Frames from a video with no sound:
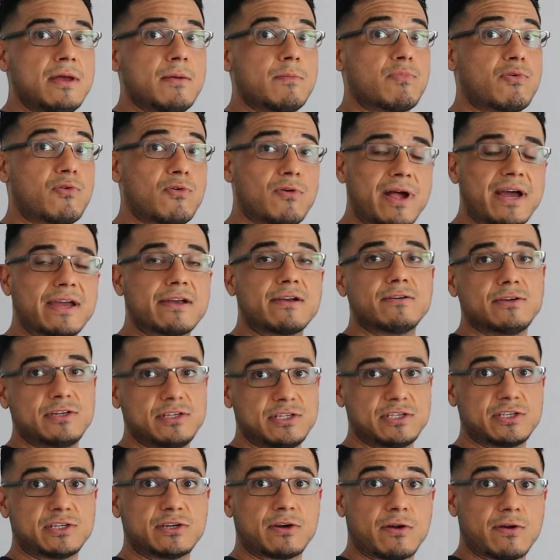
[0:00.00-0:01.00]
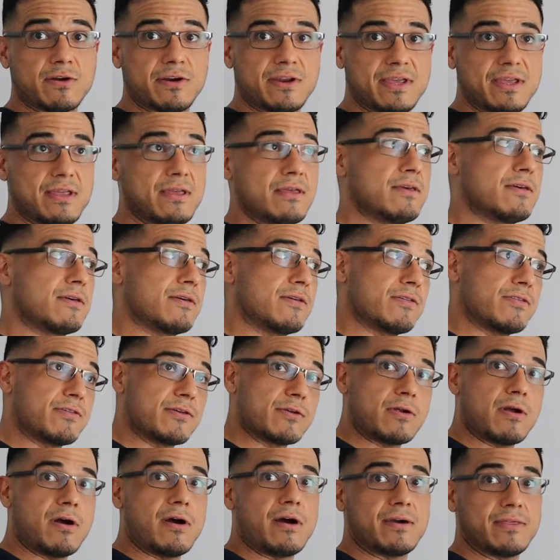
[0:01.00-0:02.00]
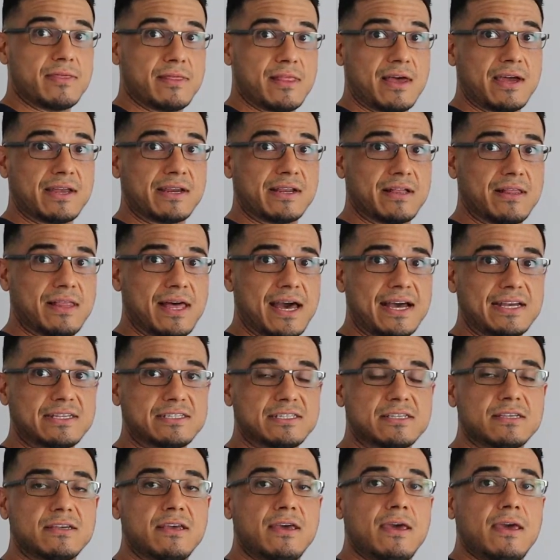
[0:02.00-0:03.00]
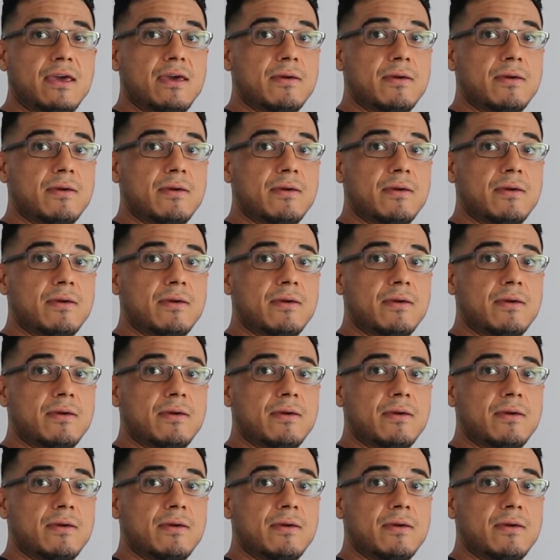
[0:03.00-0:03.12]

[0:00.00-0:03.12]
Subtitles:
prior to starting their online class.